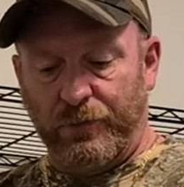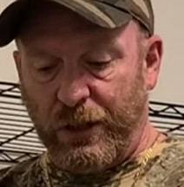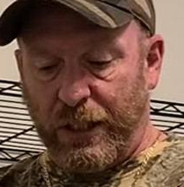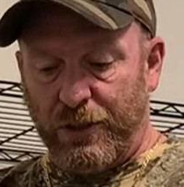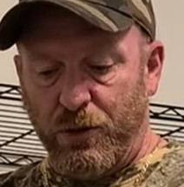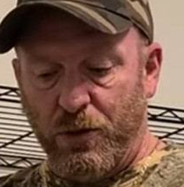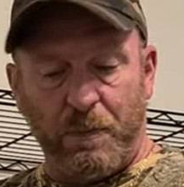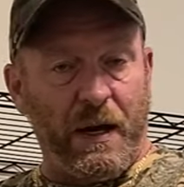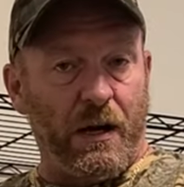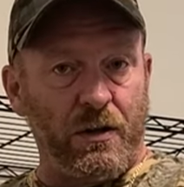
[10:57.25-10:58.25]
You get 2
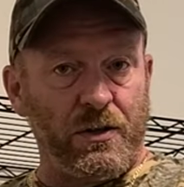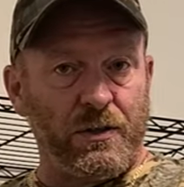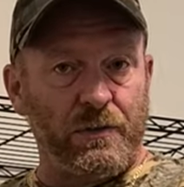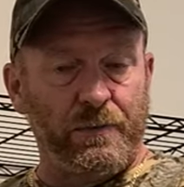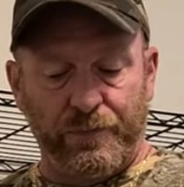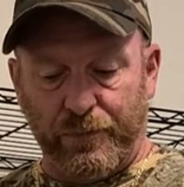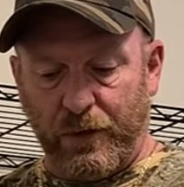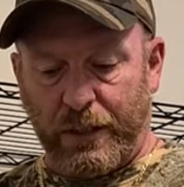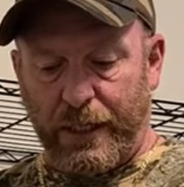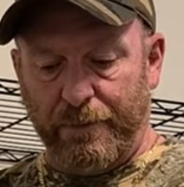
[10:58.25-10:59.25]
spares,
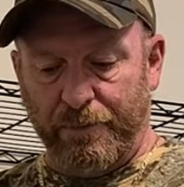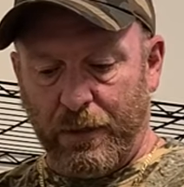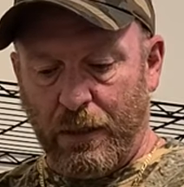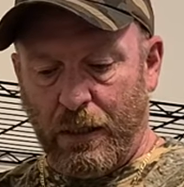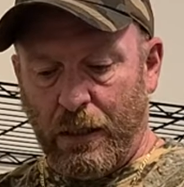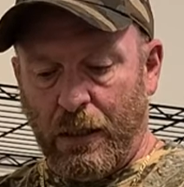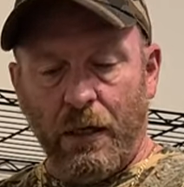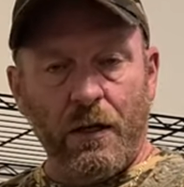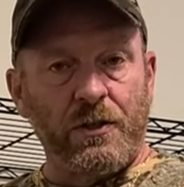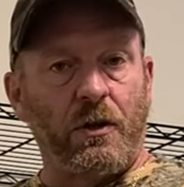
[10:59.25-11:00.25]
okay?
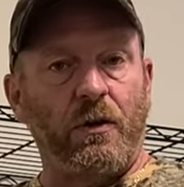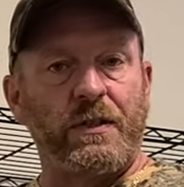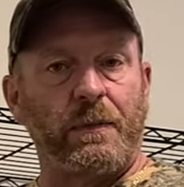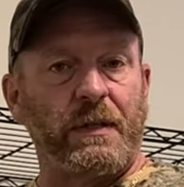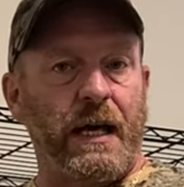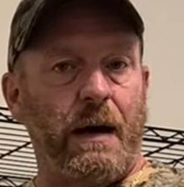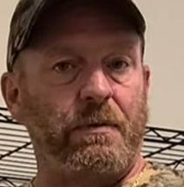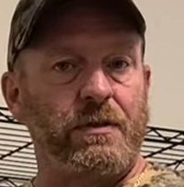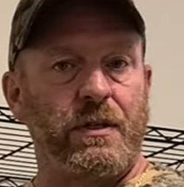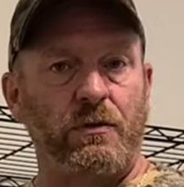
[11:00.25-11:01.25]
So if something
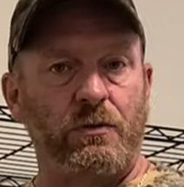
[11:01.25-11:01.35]
happens and